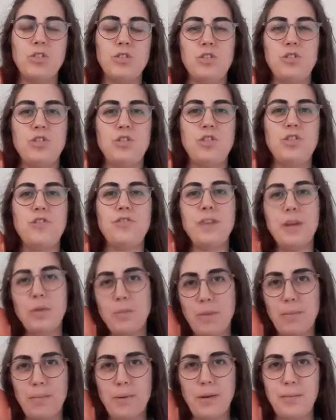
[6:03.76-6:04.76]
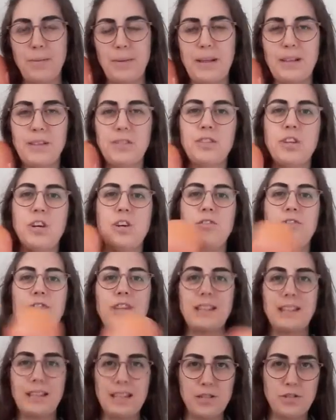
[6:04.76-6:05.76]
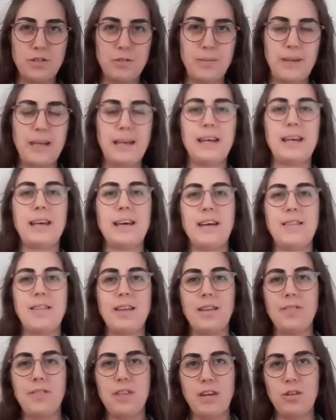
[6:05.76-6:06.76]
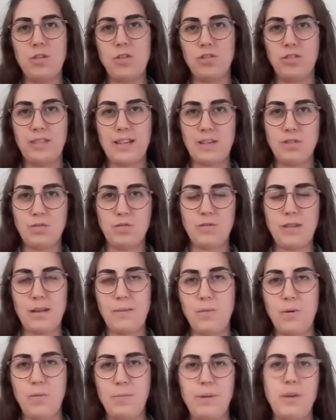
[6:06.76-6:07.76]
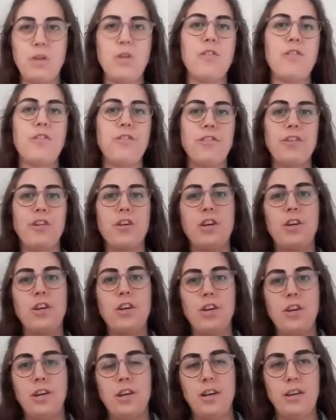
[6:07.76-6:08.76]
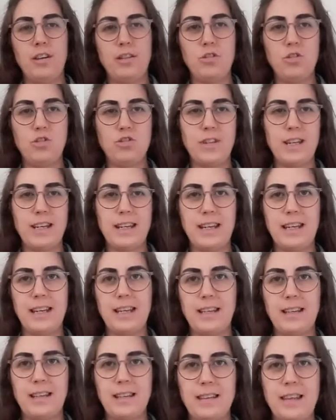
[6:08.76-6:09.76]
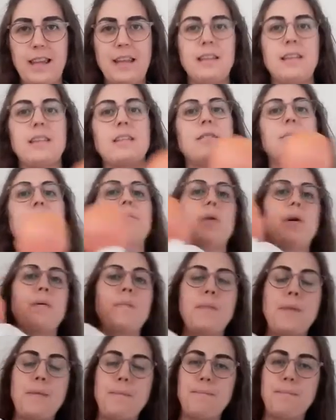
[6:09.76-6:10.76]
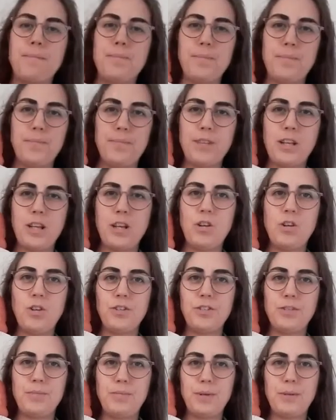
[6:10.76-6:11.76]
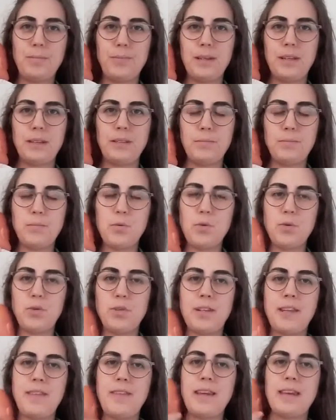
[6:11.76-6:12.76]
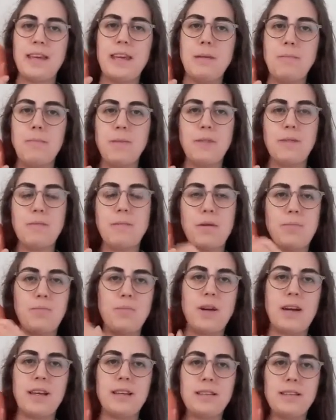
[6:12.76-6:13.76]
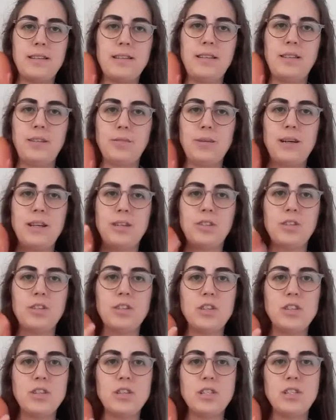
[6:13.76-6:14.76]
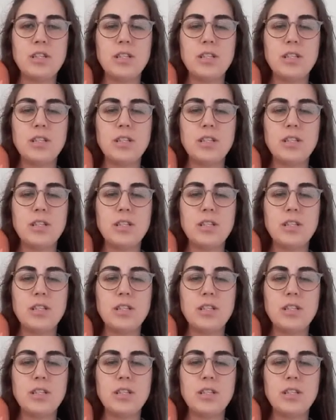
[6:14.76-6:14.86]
to do frequent burping. So feed a little bit, and then if they're not settled, they're popping off, not drinking, then burp them. Lots of burping is important, and then keeping them upright. This way is good.